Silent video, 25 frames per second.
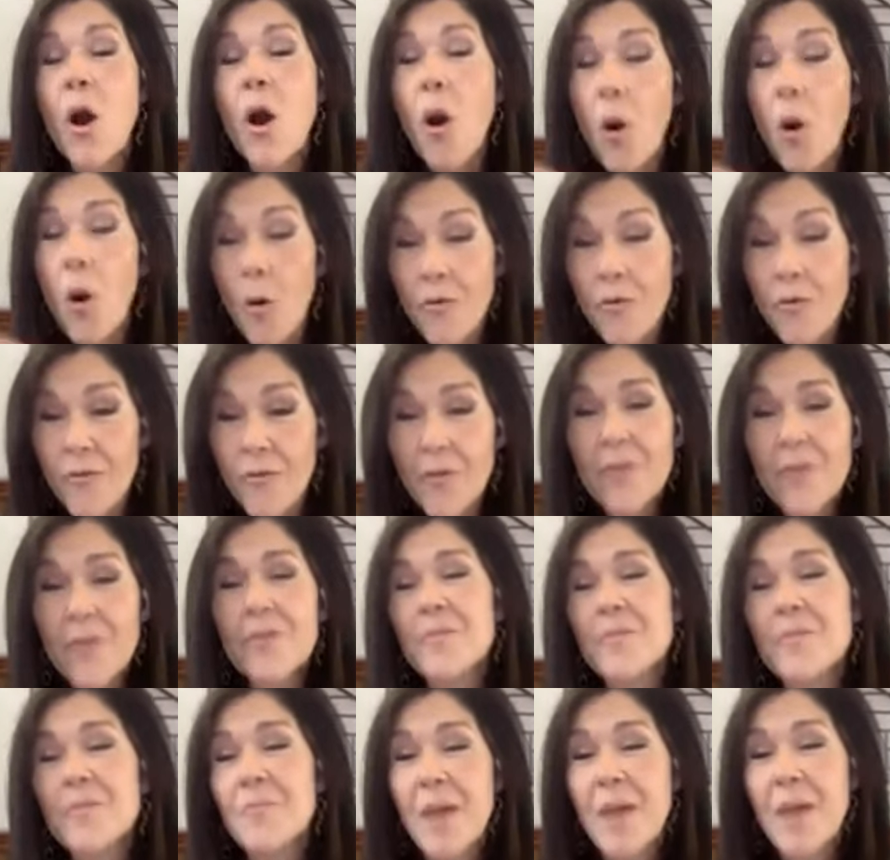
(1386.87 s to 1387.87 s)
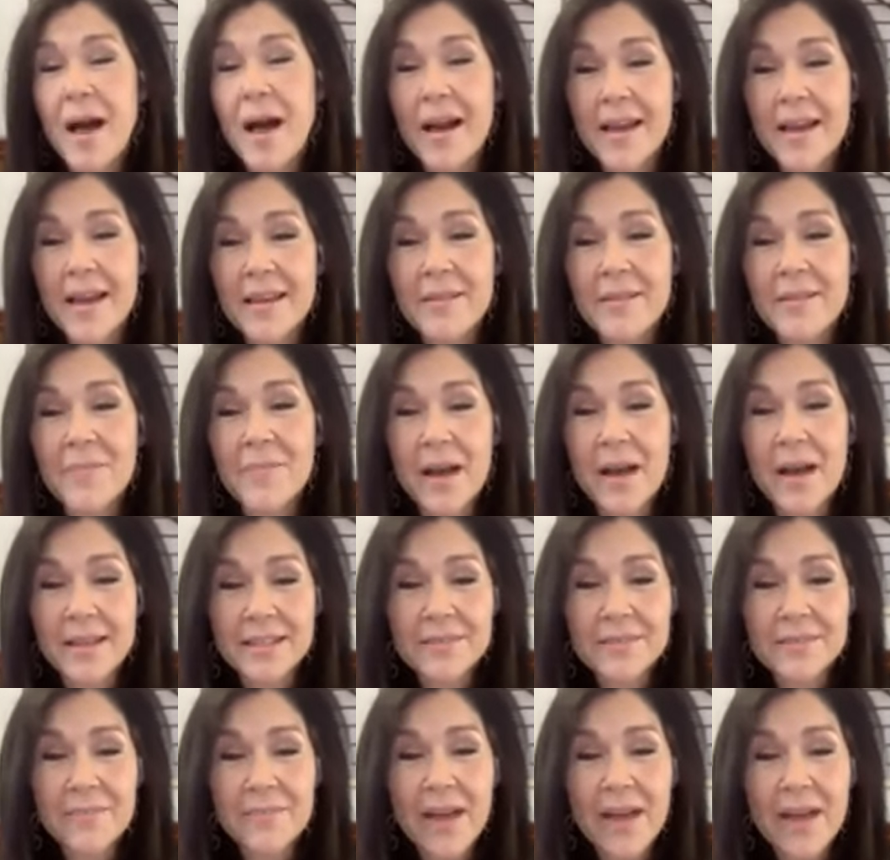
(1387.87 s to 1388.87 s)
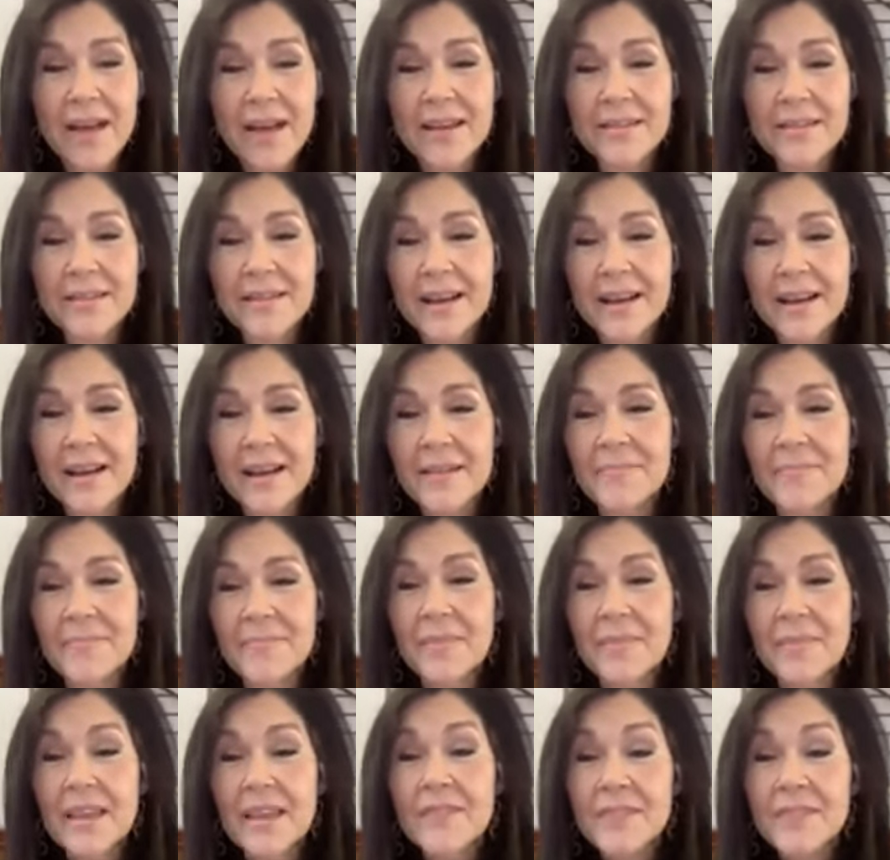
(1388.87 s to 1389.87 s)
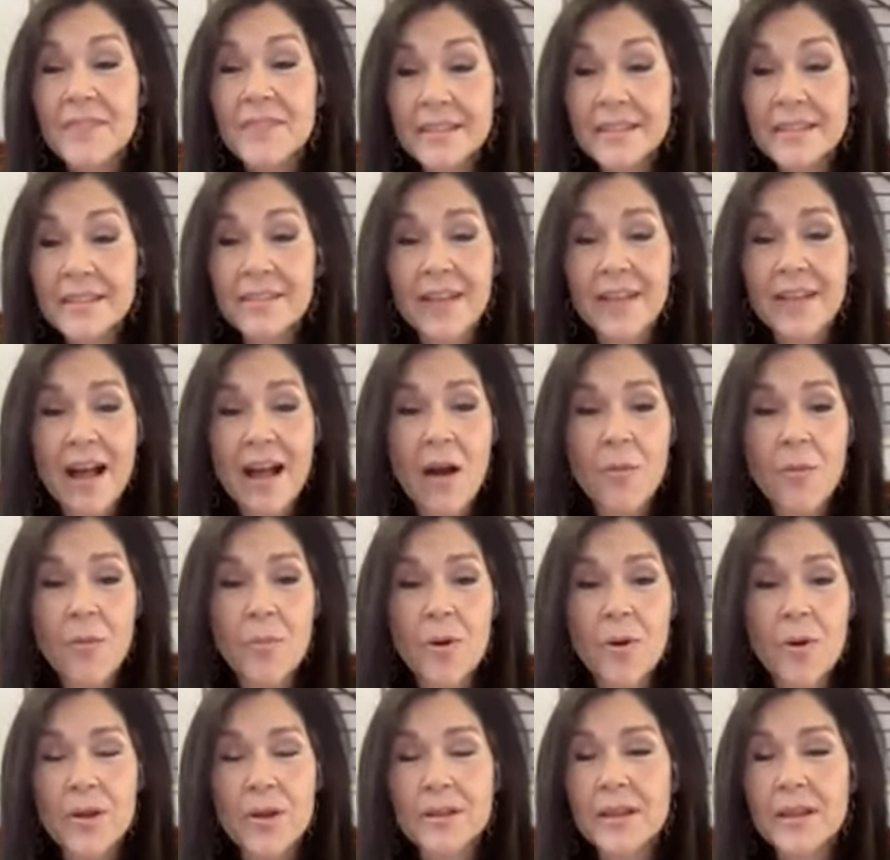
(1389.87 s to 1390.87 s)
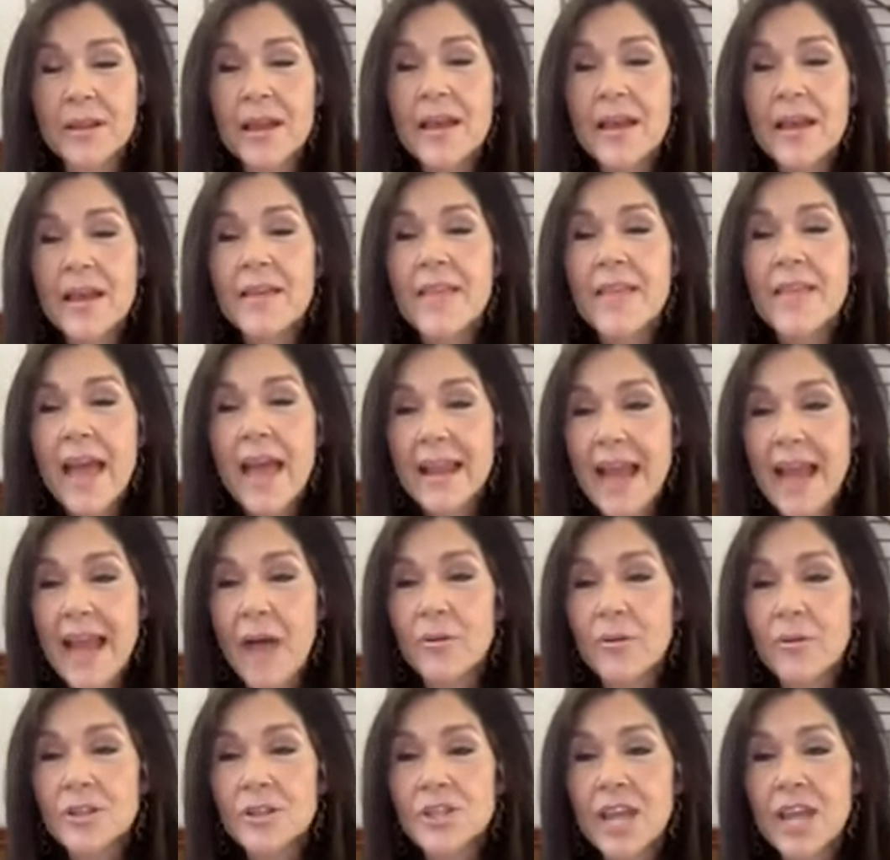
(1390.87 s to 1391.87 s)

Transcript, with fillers: over my my my um, physical output and how it